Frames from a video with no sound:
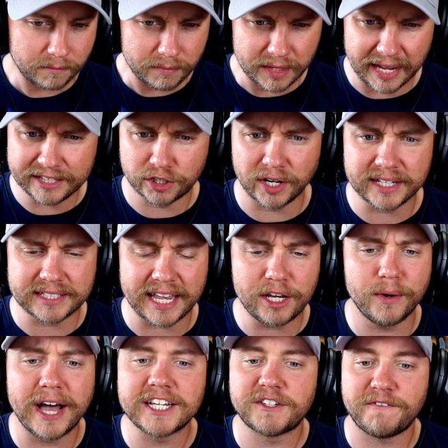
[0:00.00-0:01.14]
It's going to take
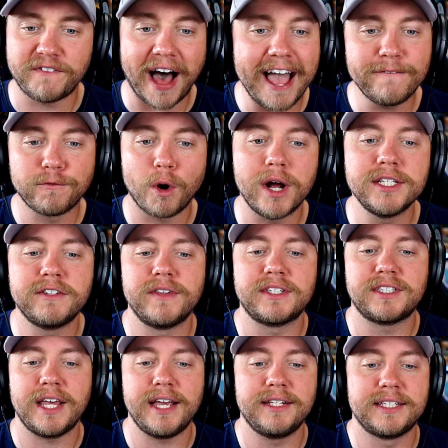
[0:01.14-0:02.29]
you guys five runs of this thing